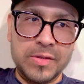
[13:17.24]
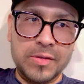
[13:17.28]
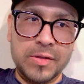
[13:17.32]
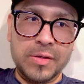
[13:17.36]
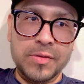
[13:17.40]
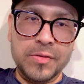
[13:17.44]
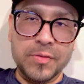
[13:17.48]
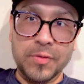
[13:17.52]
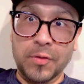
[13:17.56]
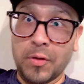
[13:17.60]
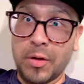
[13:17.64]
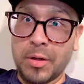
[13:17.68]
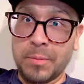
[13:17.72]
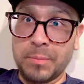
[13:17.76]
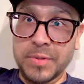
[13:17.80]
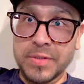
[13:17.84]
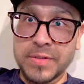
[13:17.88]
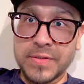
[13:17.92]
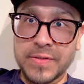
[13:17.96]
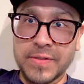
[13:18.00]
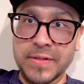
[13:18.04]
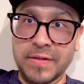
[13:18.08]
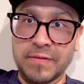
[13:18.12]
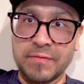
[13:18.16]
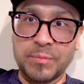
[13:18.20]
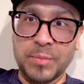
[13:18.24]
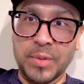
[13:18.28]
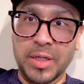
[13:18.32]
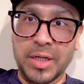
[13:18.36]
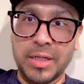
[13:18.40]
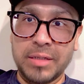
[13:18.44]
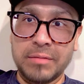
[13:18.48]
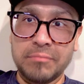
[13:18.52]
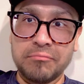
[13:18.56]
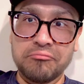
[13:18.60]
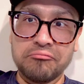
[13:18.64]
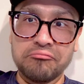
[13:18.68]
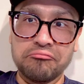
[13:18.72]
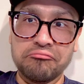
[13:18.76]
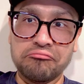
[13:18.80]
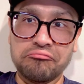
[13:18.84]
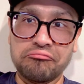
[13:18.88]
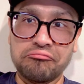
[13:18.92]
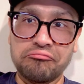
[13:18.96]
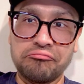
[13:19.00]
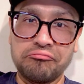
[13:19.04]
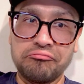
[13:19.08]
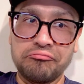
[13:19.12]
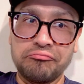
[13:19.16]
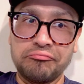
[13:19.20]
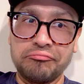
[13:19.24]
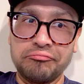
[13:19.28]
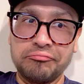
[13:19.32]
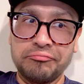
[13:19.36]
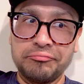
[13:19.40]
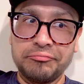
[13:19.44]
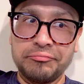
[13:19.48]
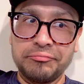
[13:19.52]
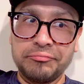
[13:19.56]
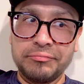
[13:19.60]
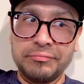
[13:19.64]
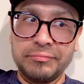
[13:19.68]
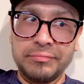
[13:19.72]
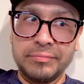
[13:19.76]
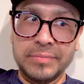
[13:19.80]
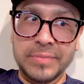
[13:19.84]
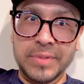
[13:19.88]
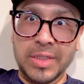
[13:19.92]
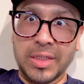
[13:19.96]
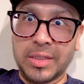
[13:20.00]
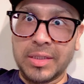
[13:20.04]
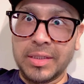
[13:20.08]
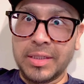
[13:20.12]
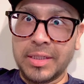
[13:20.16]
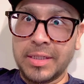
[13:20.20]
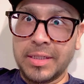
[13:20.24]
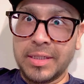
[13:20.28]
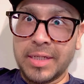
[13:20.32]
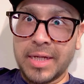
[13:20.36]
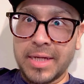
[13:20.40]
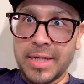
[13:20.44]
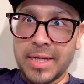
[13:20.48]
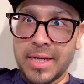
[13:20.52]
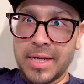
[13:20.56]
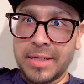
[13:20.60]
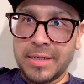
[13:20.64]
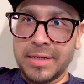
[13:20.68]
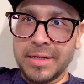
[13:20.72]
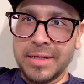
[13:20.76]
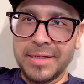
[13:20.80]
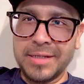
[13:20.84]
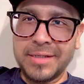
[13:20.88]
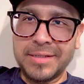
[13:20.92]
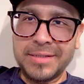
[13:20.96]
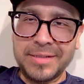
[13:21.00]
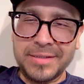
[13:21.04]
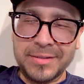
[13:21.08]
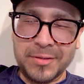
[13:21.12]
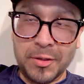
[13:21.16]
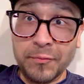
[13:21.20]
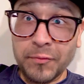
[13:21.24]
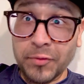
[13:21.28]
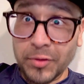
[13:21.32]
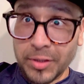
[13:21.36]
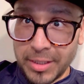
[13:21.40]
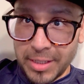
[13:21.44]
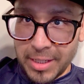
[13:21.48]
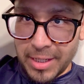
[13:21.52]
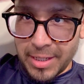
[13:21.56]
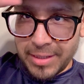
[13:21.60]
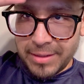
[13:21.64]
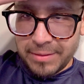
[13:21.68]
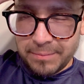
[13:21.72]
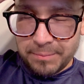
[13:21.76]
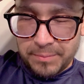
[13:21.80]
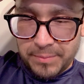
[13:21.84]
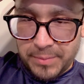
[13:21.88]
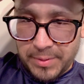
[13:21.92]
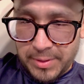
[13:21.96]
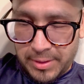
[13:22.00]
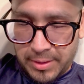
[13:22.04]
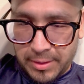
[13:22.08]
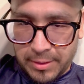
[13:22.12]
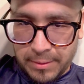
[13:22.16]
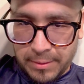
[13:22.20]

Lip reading: throw up and stuff, but luckily not yet. Hopefully not, but